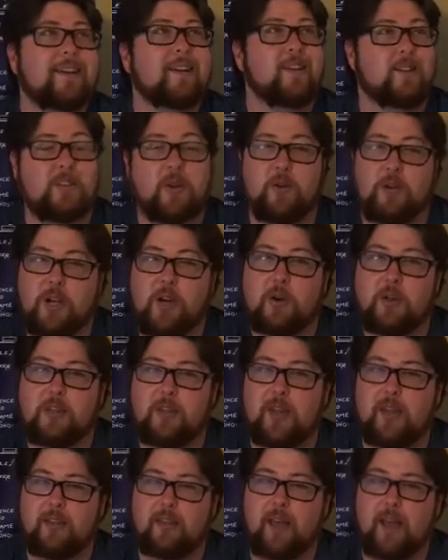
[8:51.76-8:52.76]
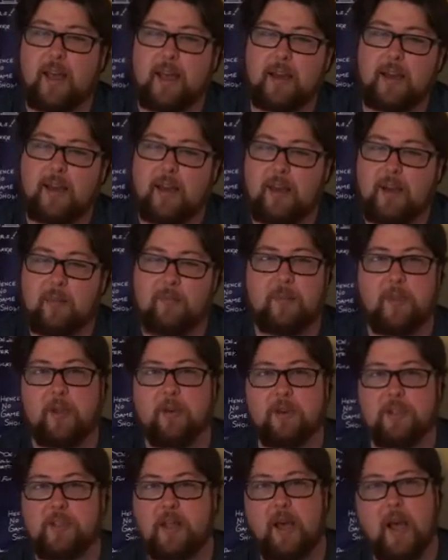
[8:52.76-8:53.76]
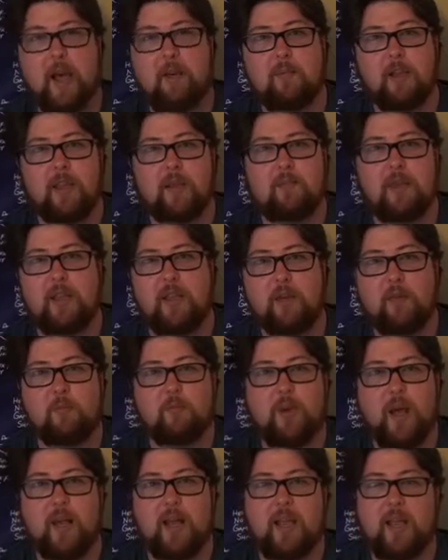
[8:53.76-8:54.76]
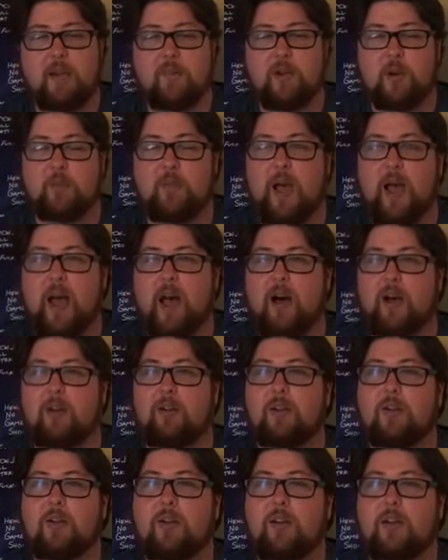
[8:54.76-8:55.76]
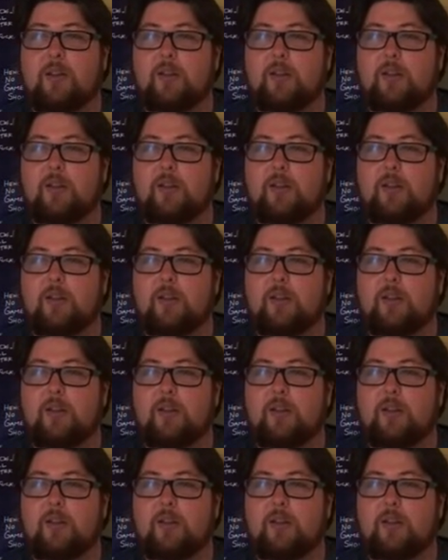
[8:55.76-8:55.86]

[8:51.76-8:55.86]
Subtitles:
So jokes like that. There's the I'm gonna be your buddy, I'm your pal.